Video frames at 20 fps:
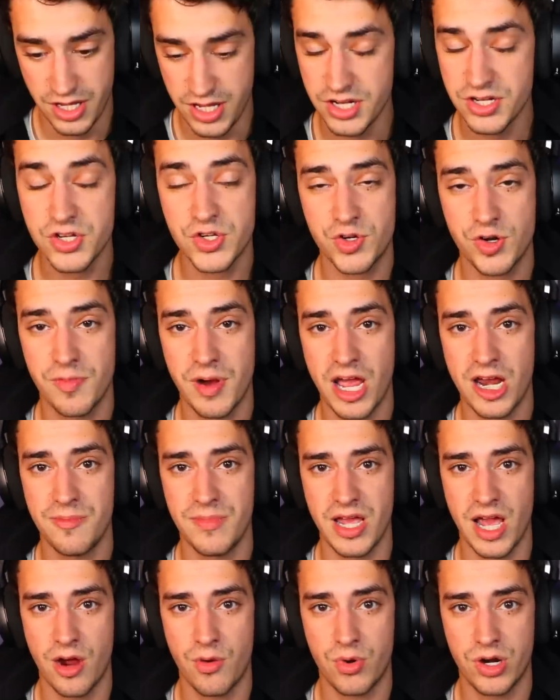He just
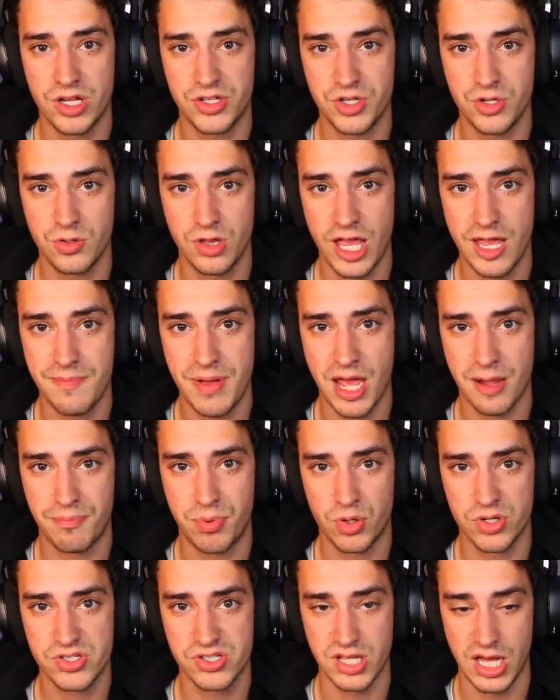reminded me I want to do layback
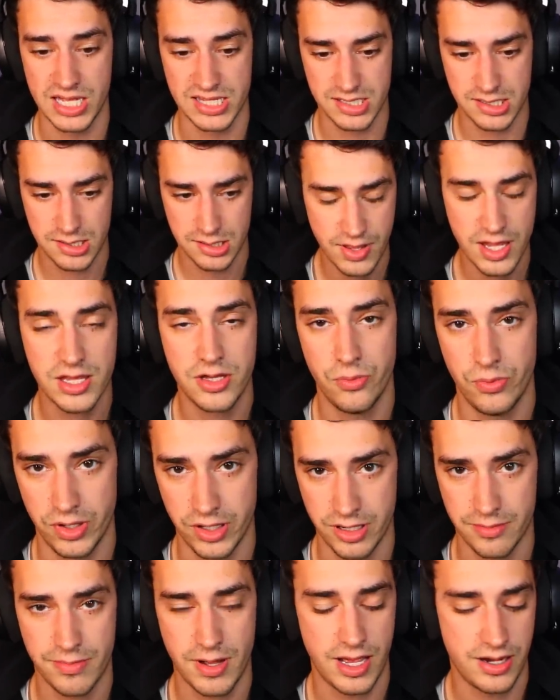board slides. Thank you,
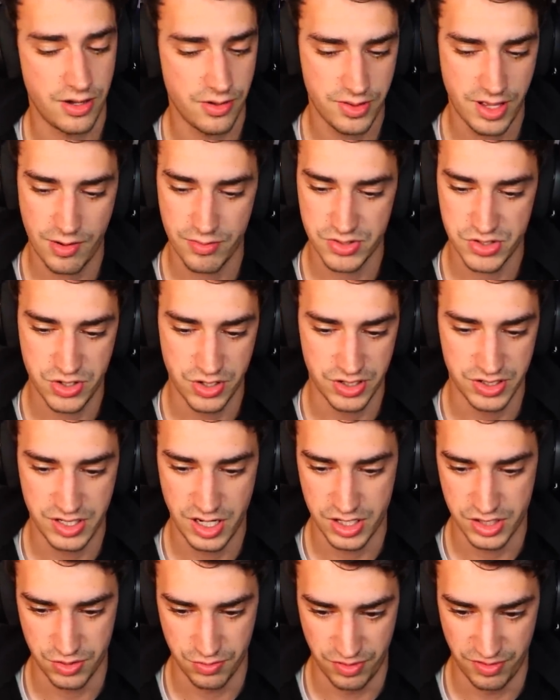William. I know that was your
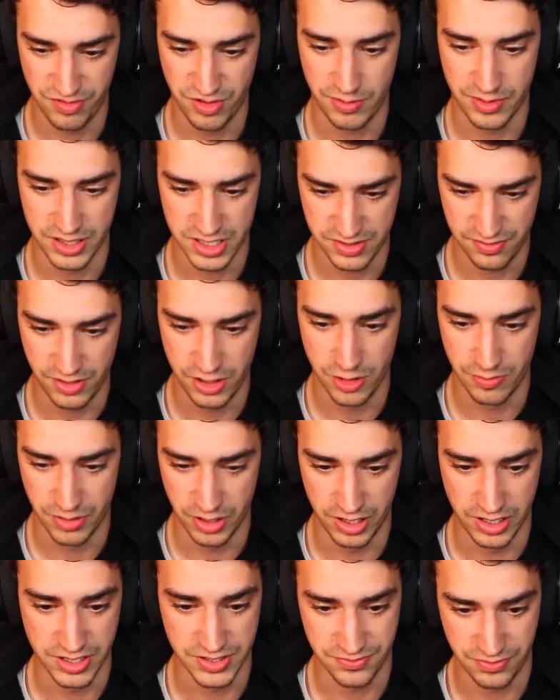intention when filming this video
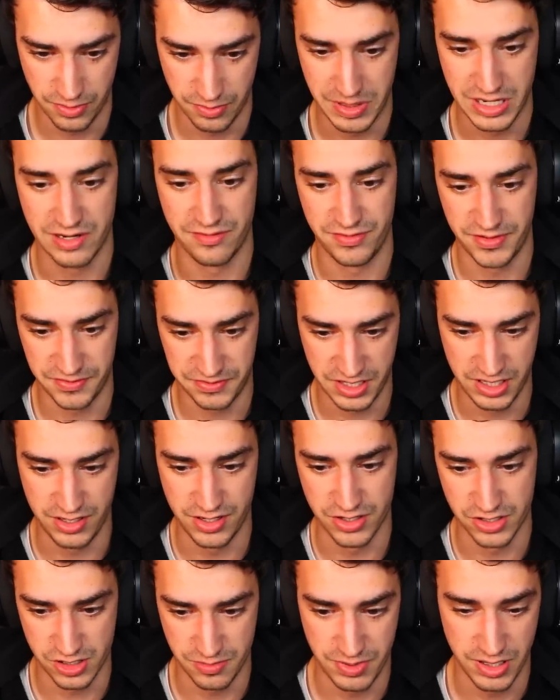part is for me in 15
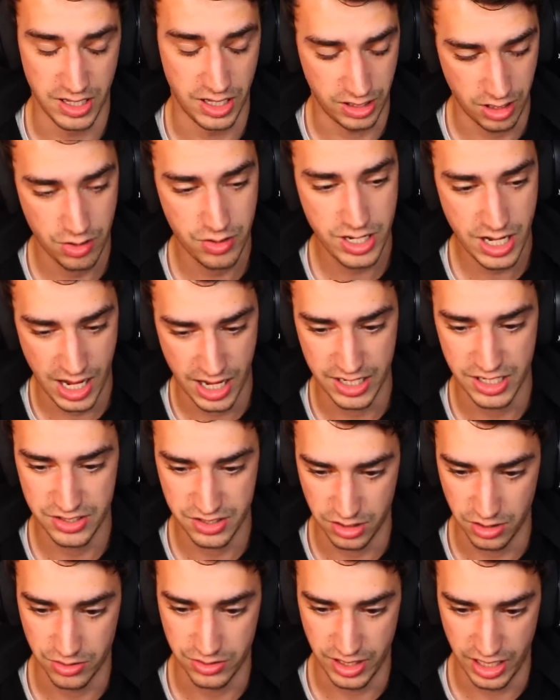years to be like, oh yeah, I
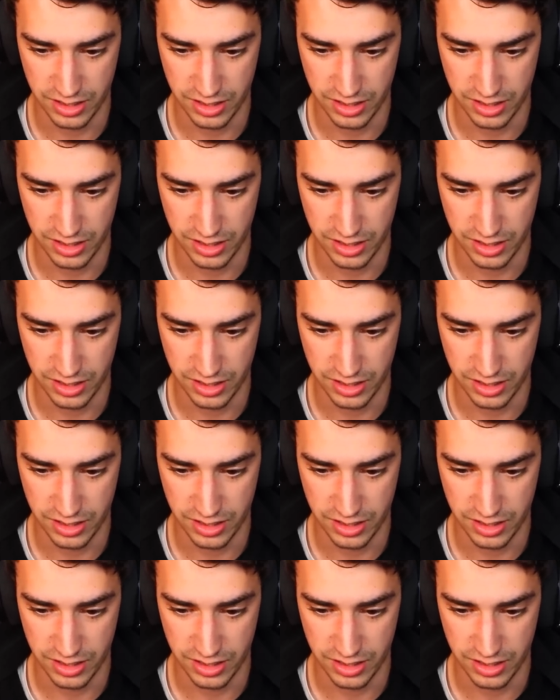need to learn